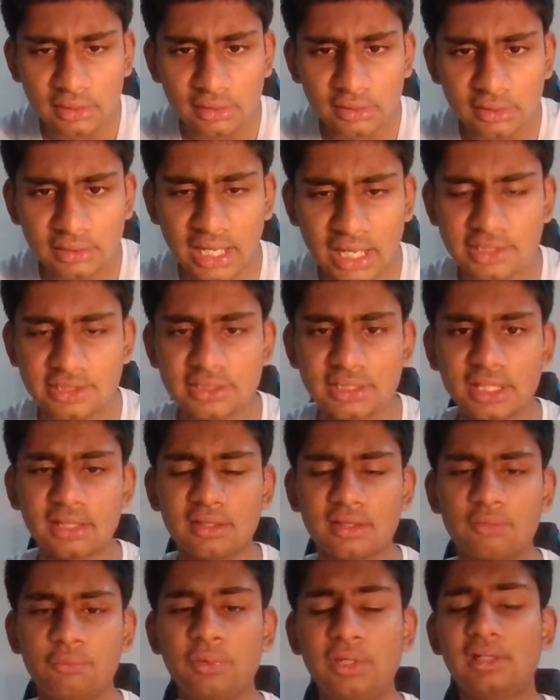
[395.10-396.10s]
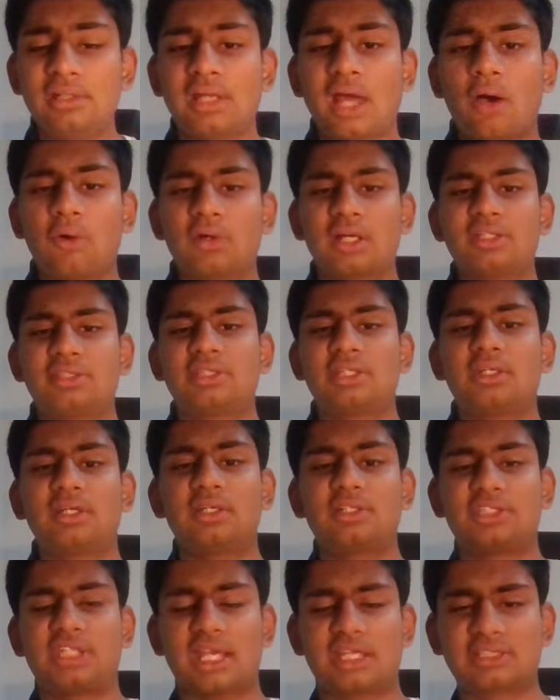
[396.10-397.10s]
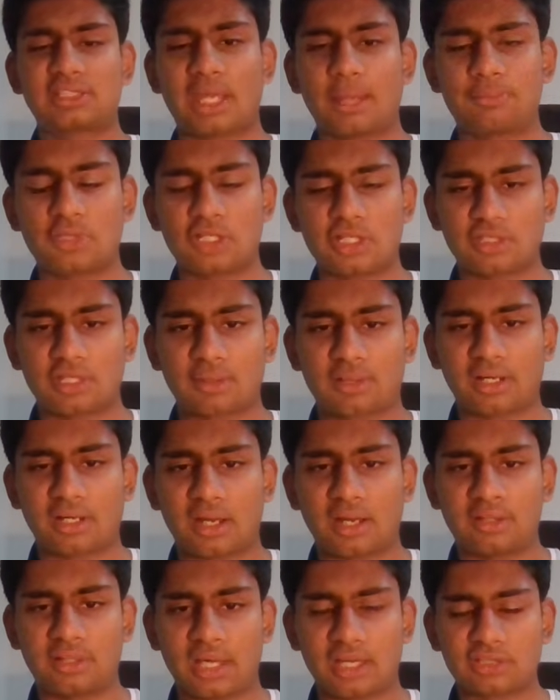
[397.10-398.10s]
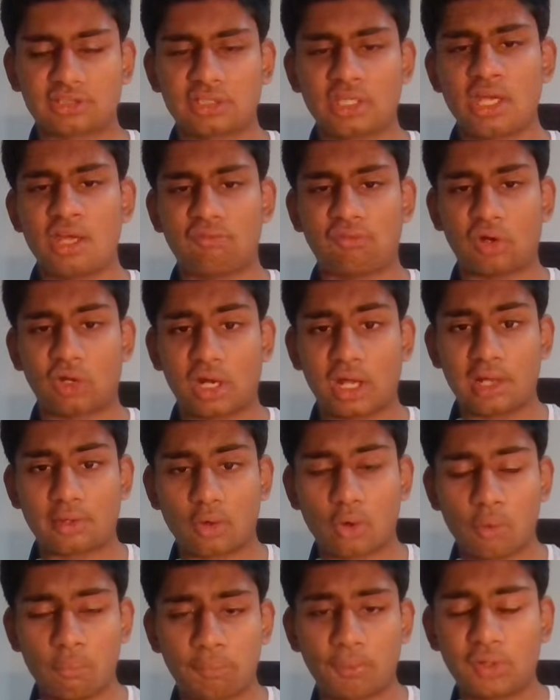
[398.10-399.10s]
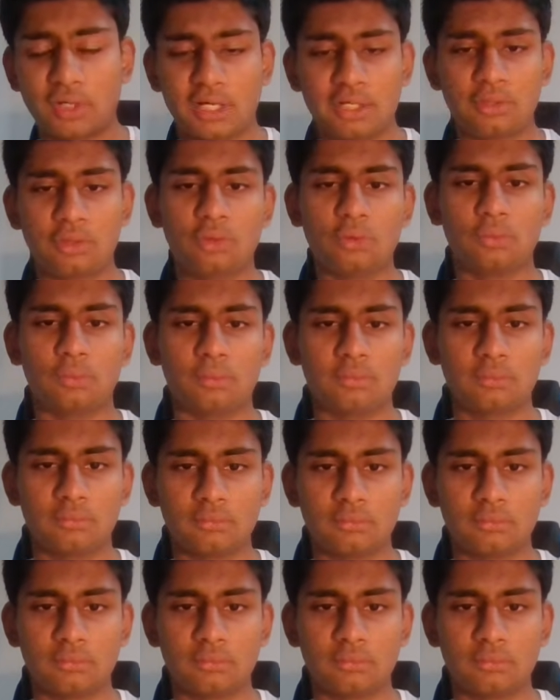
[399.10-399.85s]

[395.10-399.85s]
Let's say we'll now consider checks captures attacks for our opponent too.